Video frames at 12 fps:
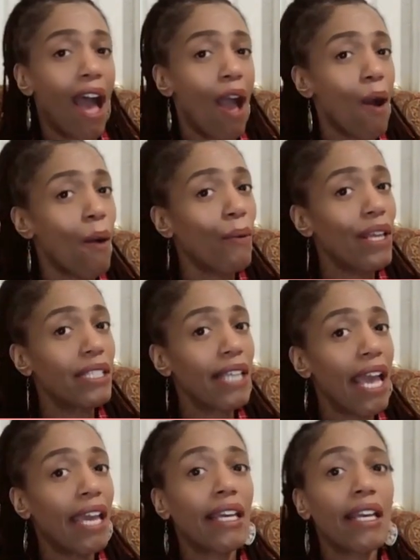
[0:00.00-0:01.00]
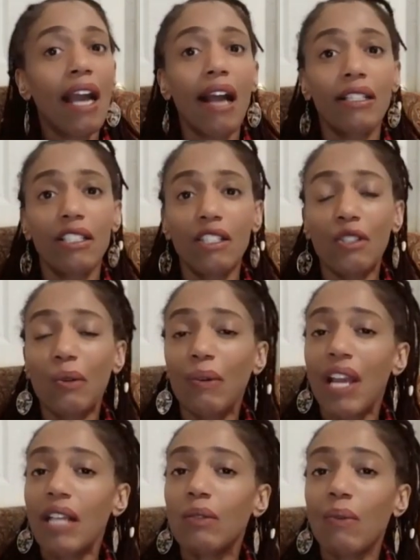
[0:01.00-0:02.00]
I always say consciousness
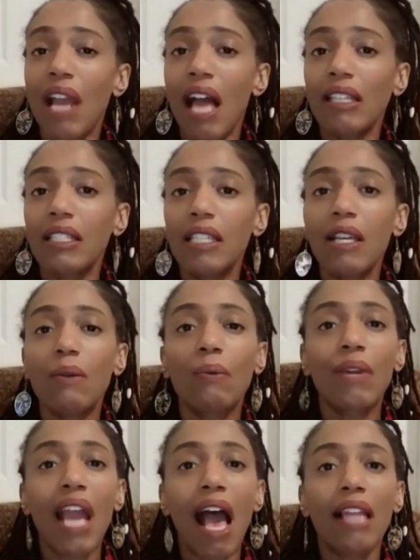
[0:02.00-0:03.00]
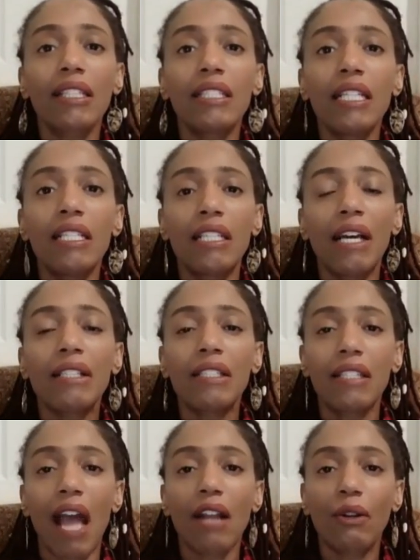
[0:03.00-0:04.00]
creates reality. Reality
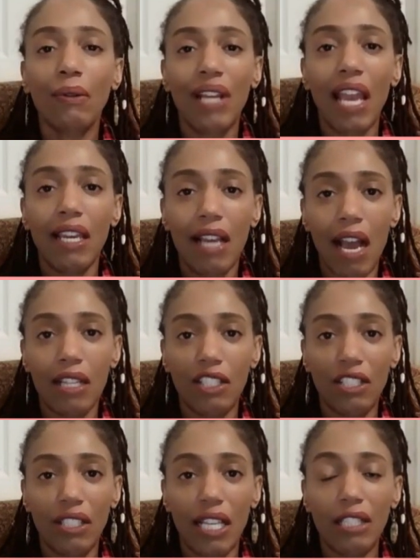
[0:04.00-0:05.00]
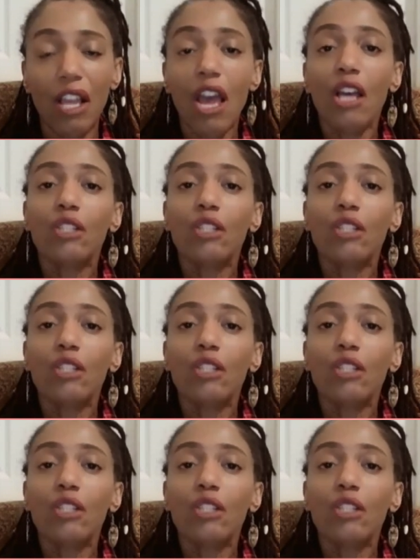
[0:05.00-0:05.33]
does not create consciousness.